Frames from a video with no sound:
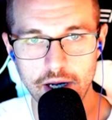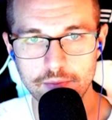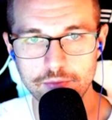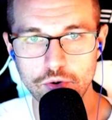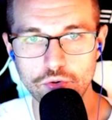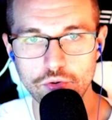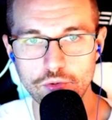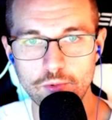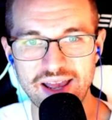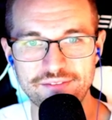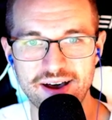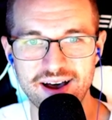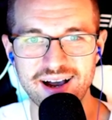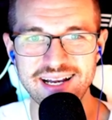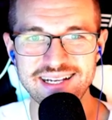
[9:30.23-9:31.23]
Cool. And we have
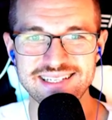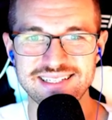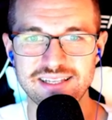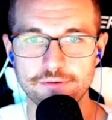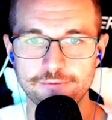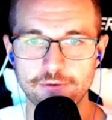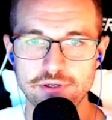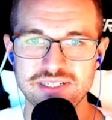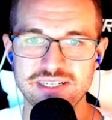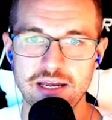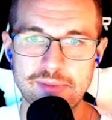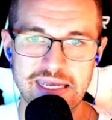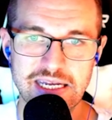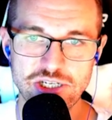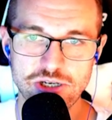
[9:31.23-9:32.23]
Ice. The first time
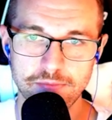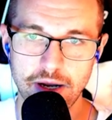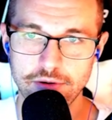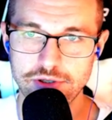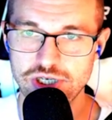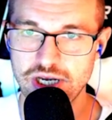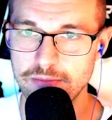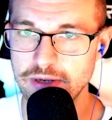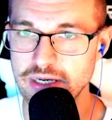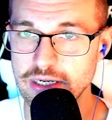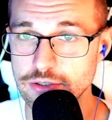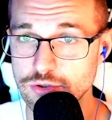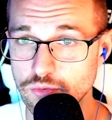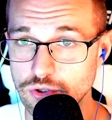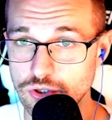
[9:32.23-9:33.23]
each empowered champion
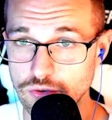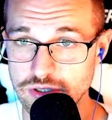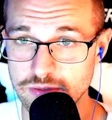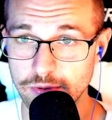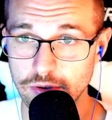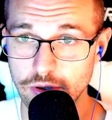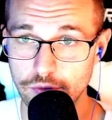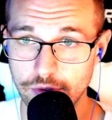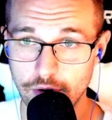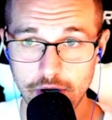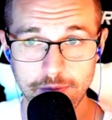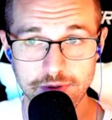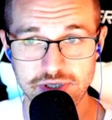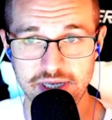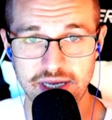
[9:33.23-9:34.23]
is reduced below 30%
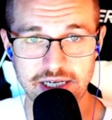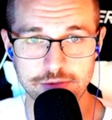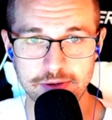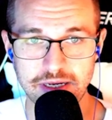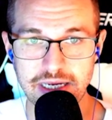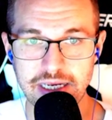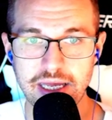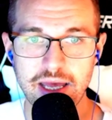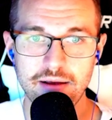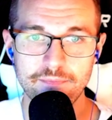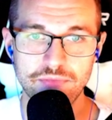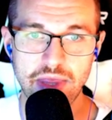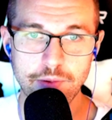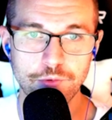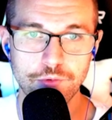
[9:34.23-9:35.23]
HP,
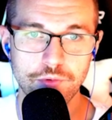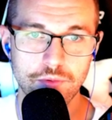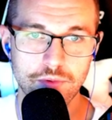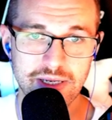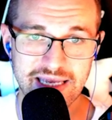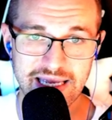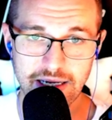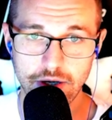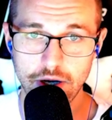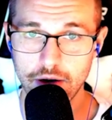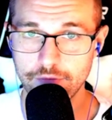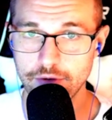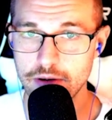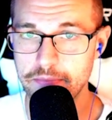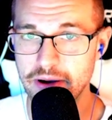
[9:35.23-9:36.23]
they will get
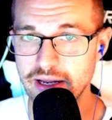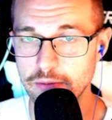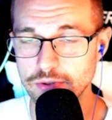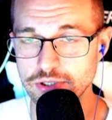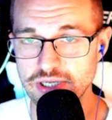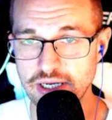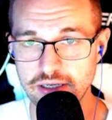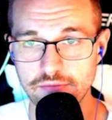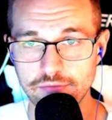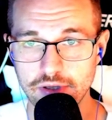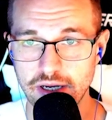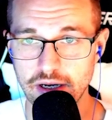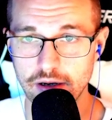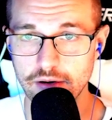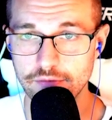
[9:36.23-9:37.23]
covered by a protective
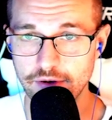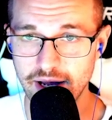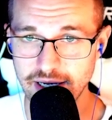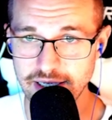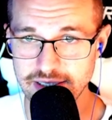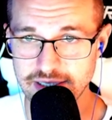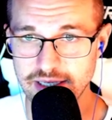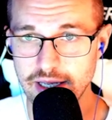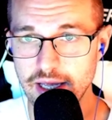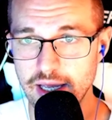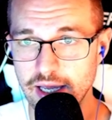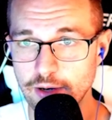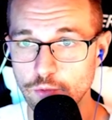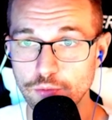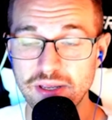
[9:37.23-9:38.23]
layer of ice
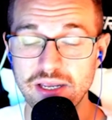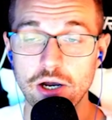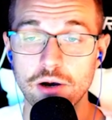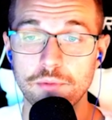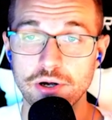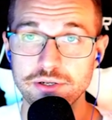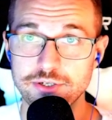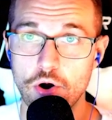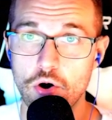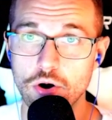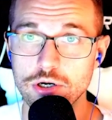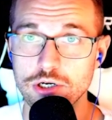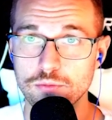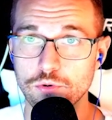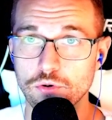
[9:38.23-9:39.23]
and will become
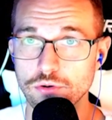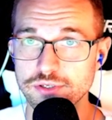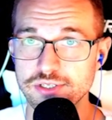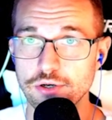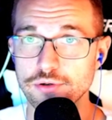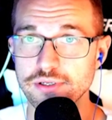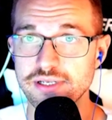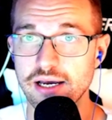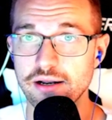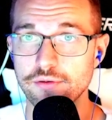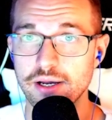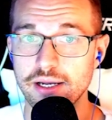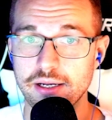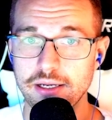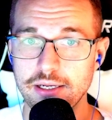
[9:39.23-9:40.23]
untargetable. So it's kind of
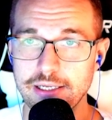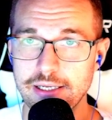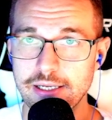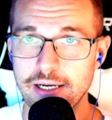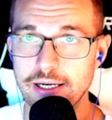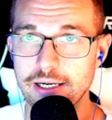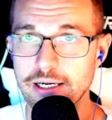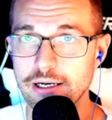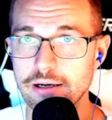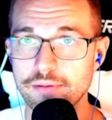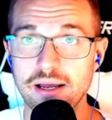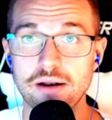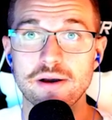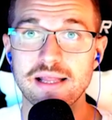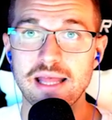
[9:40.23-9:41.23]
like kind
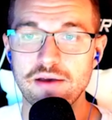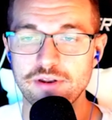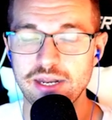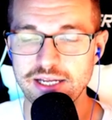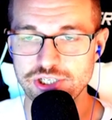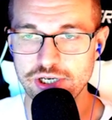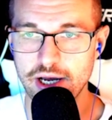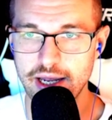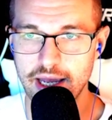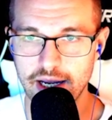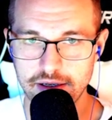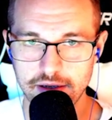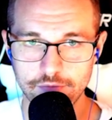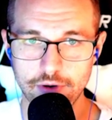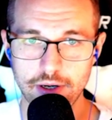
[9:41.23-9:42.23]
of like they have an Edge and Eye
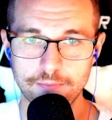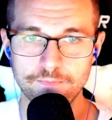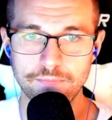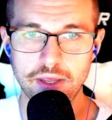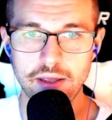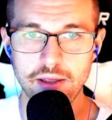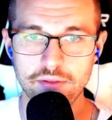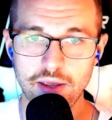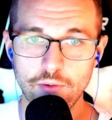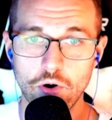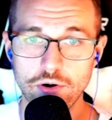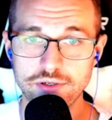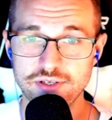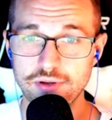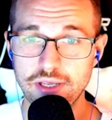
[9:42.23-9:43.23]
active, right? They will
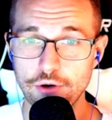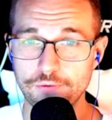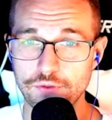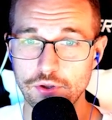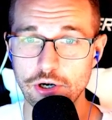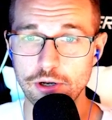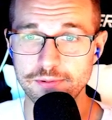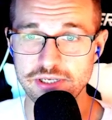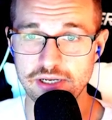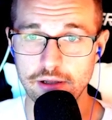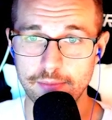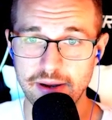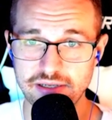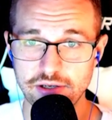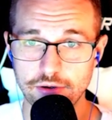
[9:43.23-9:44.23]
also heal for 30% of their
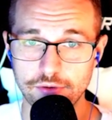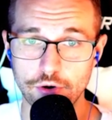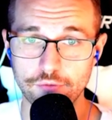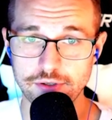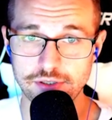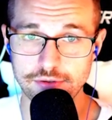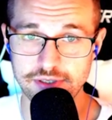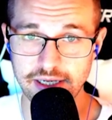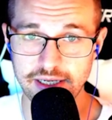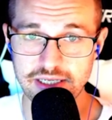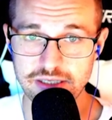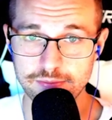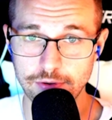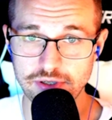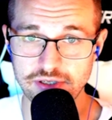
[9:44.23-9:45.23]
max health over 2
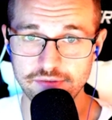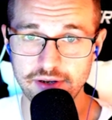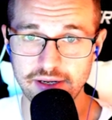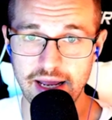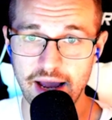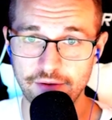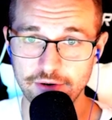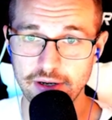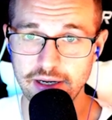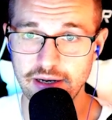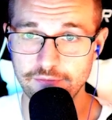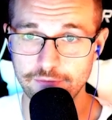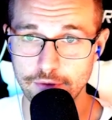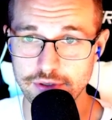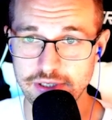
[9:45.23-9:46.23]
seconds. Bonus effect, after getting
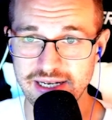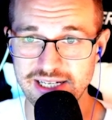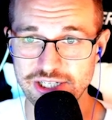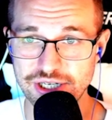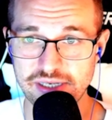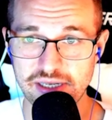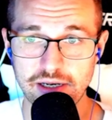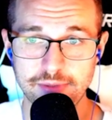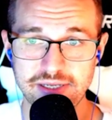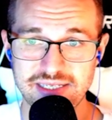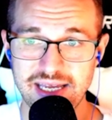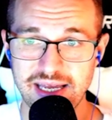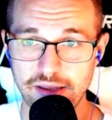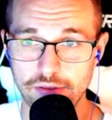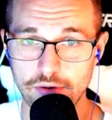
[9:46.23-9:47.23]
frozen, adjacent enemies
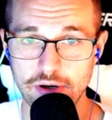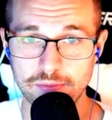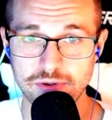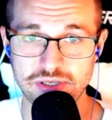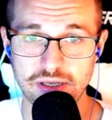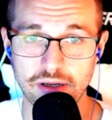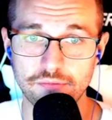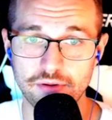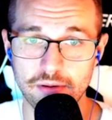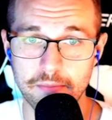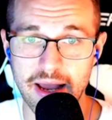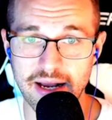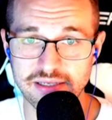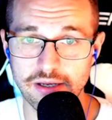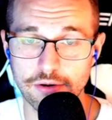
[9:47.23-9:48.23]
take 30% of their
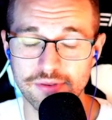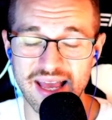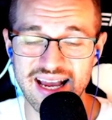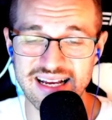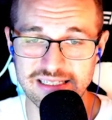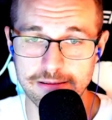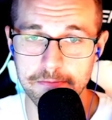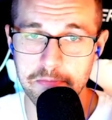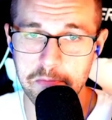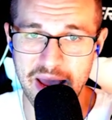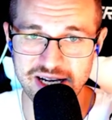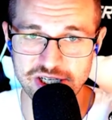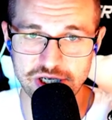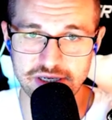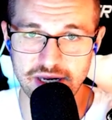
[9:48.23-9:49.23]
max health as
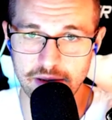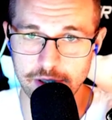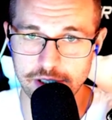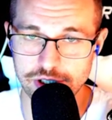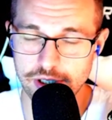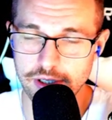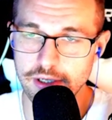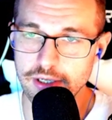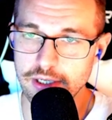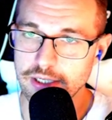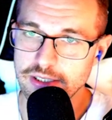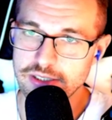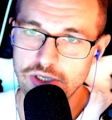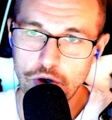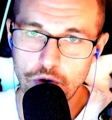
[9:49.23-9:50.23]
magic damage.
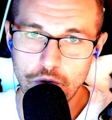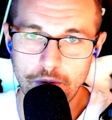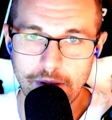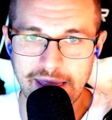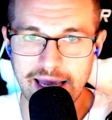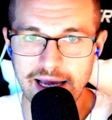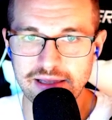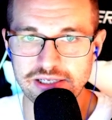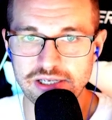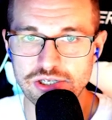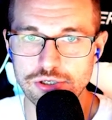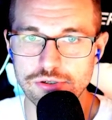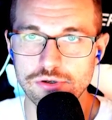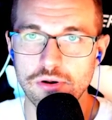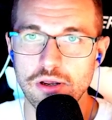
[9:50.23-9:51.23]
So yeah, this is
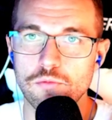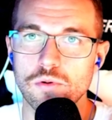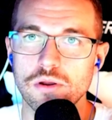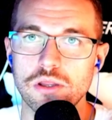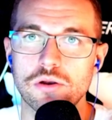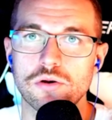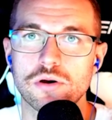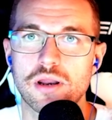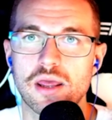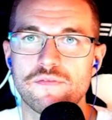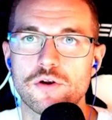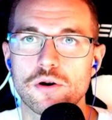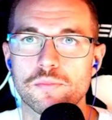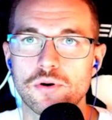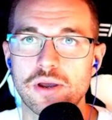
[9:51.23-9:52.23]
usually really good if
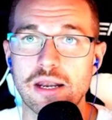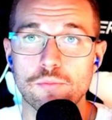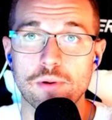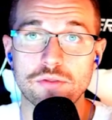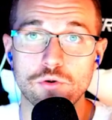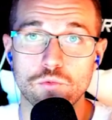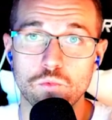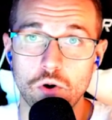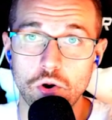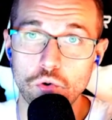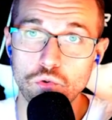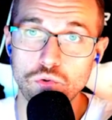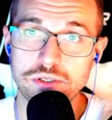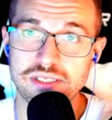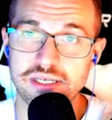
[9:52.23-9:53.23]
you're playing around the
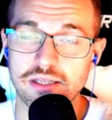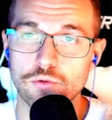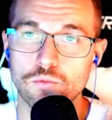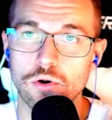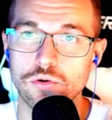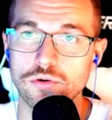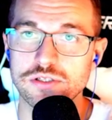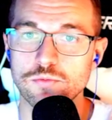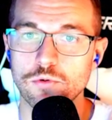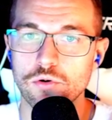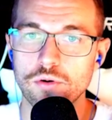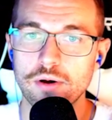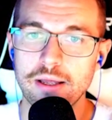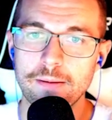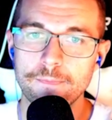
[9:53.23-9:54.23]
rogues, and the rogues
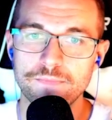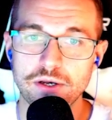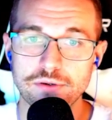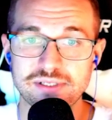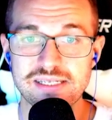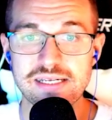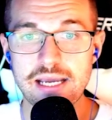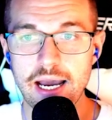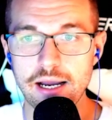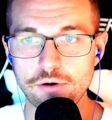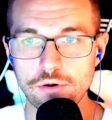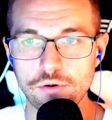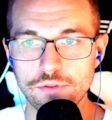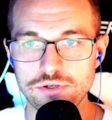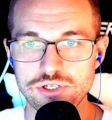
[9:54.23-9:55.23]
they'll
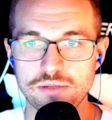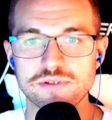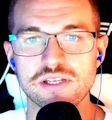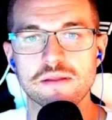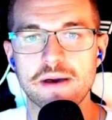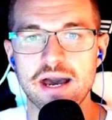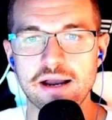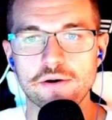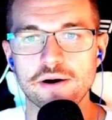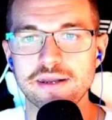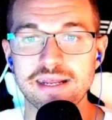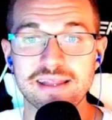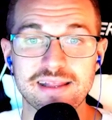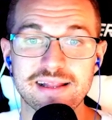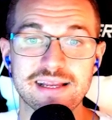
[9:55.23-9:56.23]
de-aggro, they'll jump to the backline,
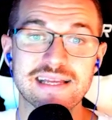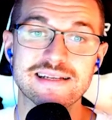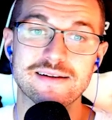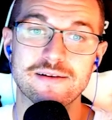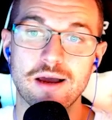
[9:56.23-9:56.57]
and then they can